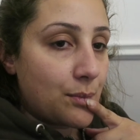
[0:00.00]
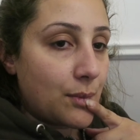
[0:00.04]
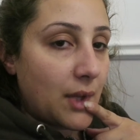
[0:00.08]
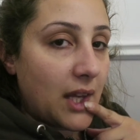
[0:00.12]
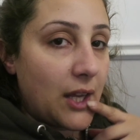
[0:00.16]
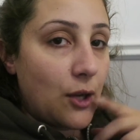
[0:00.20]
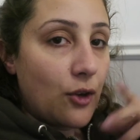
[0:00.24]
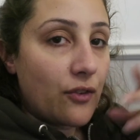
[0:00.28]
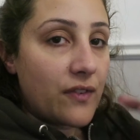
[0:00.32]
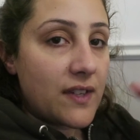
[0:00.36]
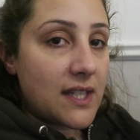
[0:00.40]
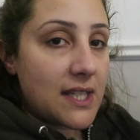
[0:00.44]

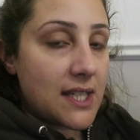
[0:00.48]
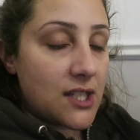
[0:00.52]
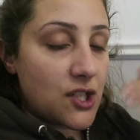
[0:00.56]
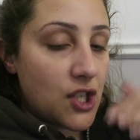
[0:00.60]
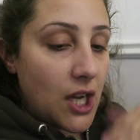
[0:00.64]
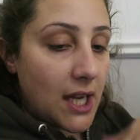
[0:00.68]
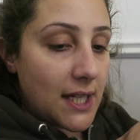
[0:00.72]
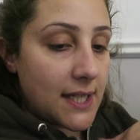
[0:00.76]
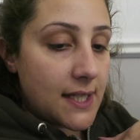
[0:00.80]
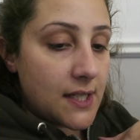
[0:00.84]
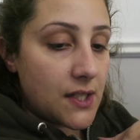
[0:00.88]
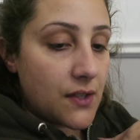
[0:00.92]
He obviously
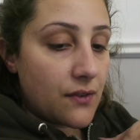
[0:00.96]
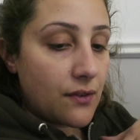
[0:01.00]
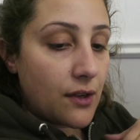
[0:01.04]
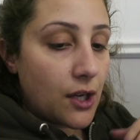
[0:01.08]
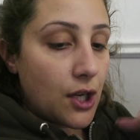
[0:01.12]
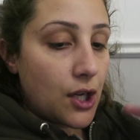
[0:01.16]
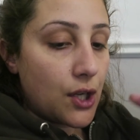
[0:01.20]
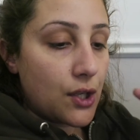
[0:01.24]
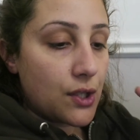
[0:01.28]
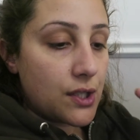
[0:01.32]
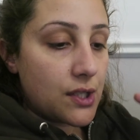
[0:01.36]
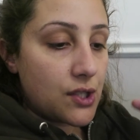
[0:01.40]
checked his
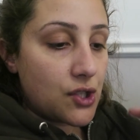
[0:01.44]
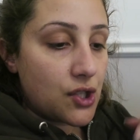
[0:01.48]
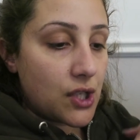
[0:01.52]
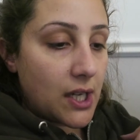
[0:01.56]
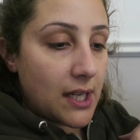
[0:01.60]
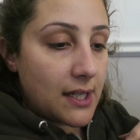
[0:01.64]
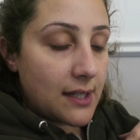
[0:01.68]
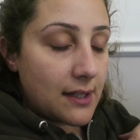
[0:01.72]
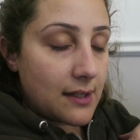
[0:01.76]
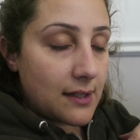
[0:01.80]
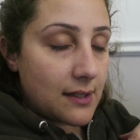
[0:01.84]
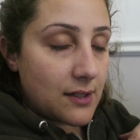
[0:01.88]
throat,
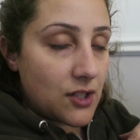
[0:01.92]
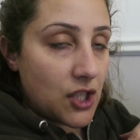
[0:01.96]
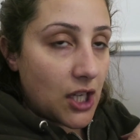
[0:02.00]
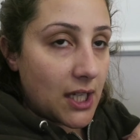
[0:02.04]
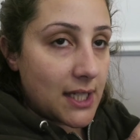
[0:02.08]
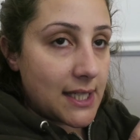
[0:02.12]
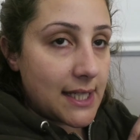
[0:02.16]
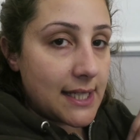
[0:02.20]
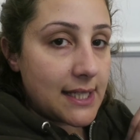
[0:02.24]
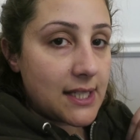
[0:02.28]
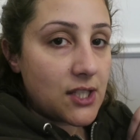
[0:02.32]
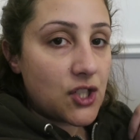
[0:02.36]

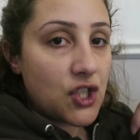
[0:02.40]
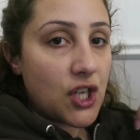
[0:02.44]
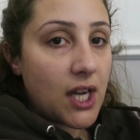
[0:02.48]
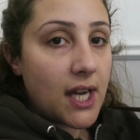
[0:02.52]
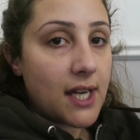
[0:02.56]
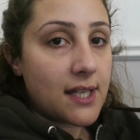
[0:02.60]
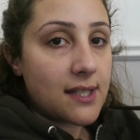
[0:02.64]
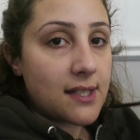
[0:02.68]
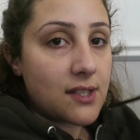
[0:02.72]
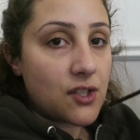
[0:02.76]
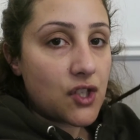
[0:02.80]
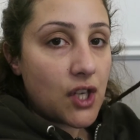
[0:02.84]
checked his
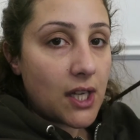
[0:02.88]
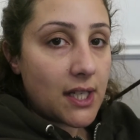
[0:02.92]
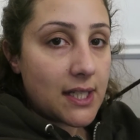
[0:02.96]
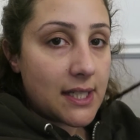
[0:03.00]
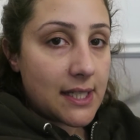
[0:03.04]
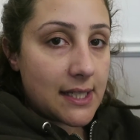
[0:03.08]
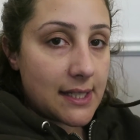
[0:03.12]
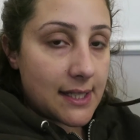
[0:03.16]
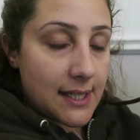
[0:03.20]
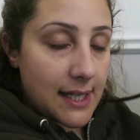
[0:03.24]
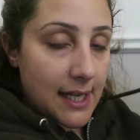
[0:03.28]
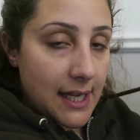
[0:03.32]
chest, checked
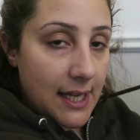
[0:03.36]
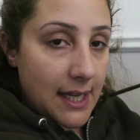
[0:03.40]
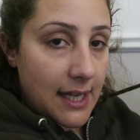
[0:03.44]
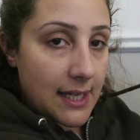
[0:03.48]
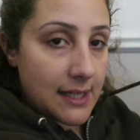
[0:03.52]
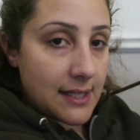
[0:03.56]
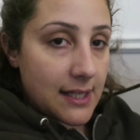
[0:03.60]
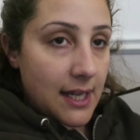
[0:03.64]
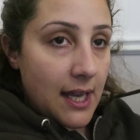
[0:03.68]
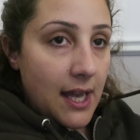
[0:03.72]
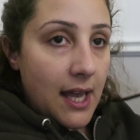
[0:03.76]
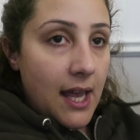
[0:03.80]
his
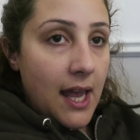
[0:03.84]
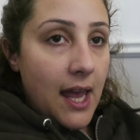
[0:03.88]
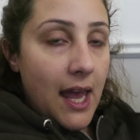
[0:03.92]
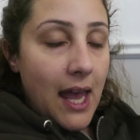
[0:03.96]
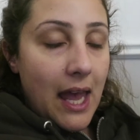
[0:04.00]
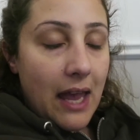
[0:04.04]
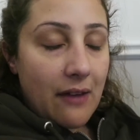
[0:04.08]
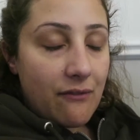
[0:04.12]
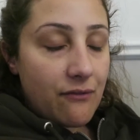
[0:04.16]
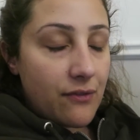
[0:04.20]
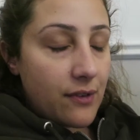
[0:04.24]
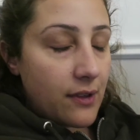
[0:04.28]
ears.
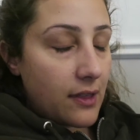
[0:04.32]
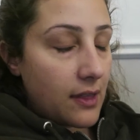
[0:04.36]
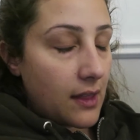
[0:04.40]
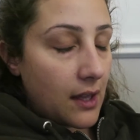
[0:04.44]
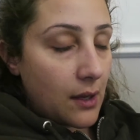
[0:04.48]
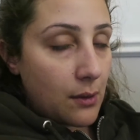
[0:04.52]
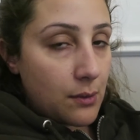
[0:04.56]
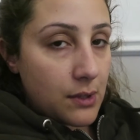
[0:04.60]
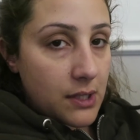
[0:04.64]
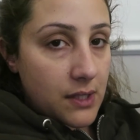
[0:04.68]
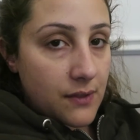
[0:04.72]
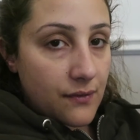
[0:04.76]

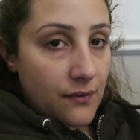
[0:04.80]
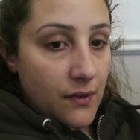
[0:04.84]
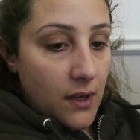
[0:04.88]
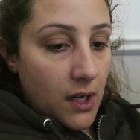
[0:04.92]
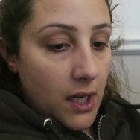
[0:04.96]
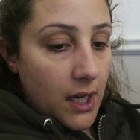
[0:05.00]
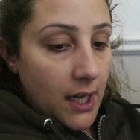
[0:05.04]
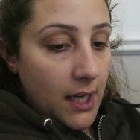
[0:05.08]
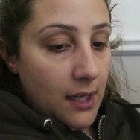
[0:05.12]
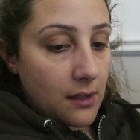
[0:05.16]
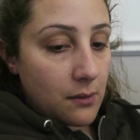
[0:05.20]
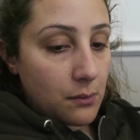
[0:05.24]
Everything was
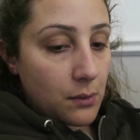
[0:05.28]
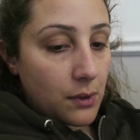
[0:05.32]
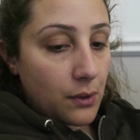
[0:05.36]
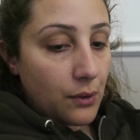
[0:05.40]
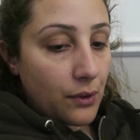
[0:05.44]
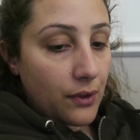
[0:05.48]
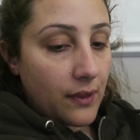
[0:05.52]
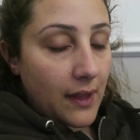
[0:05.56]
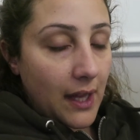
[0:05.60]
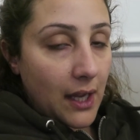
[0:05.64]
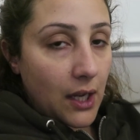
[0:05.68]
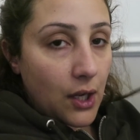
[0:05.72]
fine,
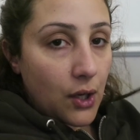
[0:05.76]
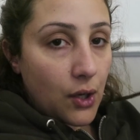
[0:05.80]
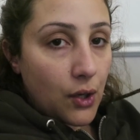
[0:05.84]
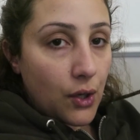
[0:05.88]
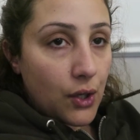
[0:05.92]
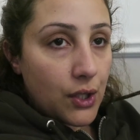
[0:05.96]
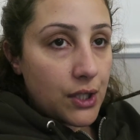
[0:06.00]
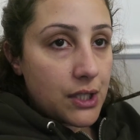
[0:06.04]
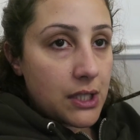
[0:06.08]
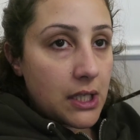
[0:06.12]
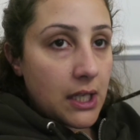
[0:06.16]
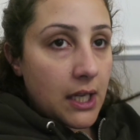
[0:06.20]
well, thank
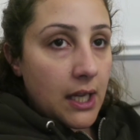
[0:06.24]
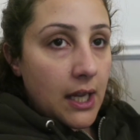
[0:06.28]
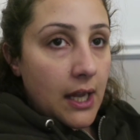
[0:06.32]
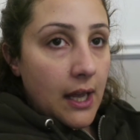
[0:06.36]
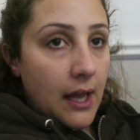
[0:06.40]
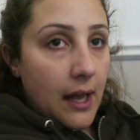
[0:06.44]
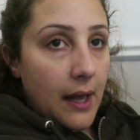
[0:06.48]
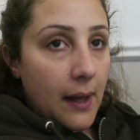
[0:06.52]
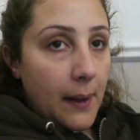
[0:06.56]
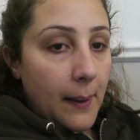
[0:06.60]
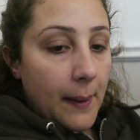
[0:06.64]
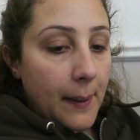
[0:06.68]
God.
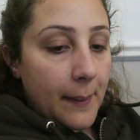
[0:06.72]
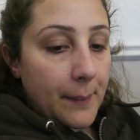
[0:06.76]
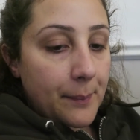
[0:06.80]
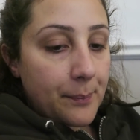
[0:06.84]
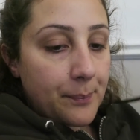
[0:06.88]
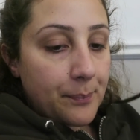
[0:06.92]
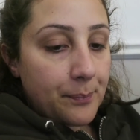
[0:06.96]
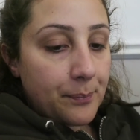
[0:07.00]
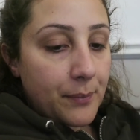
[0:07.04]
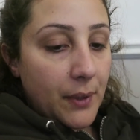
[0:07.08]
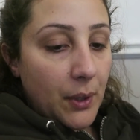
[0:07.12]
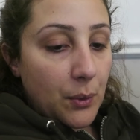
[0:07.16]
But
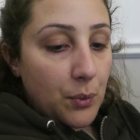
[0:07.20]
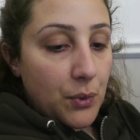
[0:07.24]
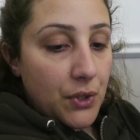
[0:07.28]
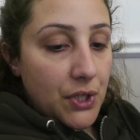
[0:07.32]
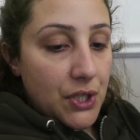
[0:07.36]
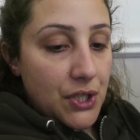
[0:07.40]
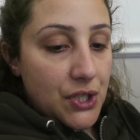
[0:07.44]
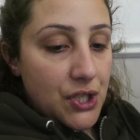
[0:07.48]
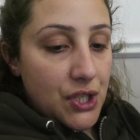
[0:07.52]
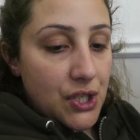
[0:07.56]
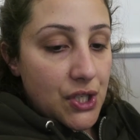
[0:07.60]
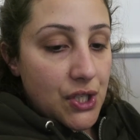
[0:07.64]

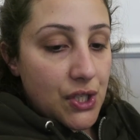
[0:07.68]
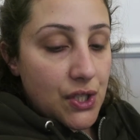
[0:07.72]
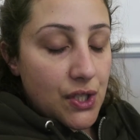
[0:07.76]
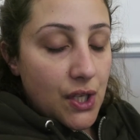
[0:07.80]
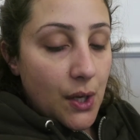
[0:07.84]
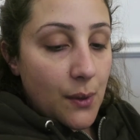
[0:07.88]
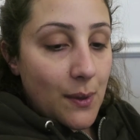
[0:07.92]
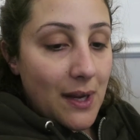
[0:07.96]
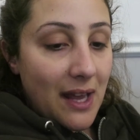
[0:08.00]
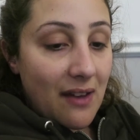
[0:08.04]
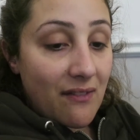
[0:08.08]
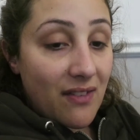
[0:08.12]
we just
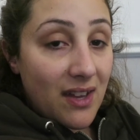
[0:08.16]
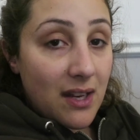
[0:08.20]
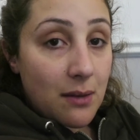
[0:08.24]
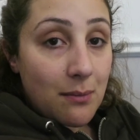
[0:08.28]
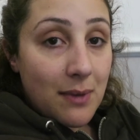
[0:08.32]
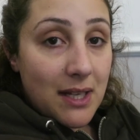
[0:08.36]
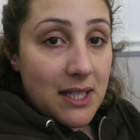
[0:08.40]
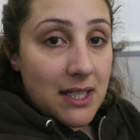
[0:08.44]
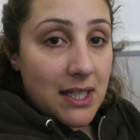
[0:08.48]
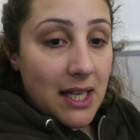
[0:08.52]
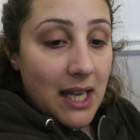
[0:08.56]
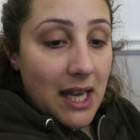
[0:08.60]
don't have any
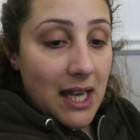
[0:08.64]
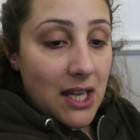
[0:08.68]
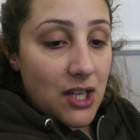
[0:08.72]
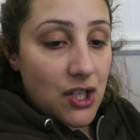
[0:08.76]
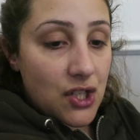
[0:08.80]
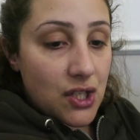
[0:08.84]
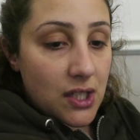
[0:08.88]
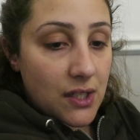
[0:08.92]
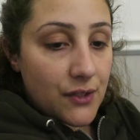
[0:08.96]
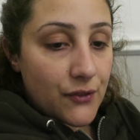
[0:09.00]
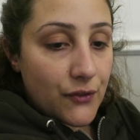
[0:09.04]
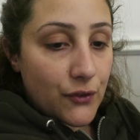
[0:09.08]

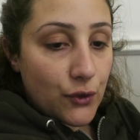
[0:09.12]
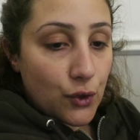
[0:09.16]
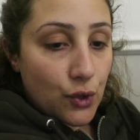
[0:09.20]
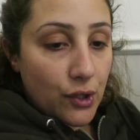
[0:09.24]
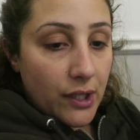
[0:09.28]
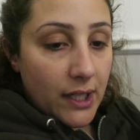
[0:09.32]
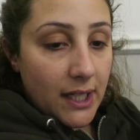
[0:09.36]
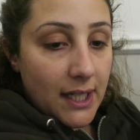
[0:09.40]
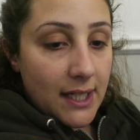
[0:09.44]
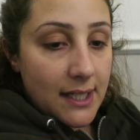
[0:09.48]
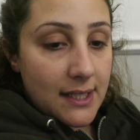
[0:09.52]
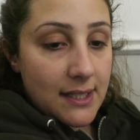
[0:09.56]
medication
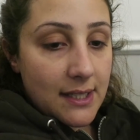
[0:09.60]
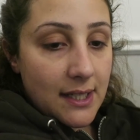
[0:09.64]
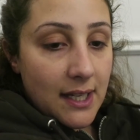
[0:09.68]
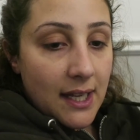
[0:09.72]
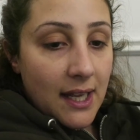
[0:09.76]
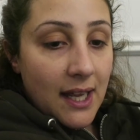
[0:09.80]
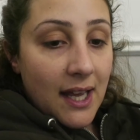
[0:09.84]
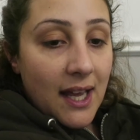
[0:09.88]
for it.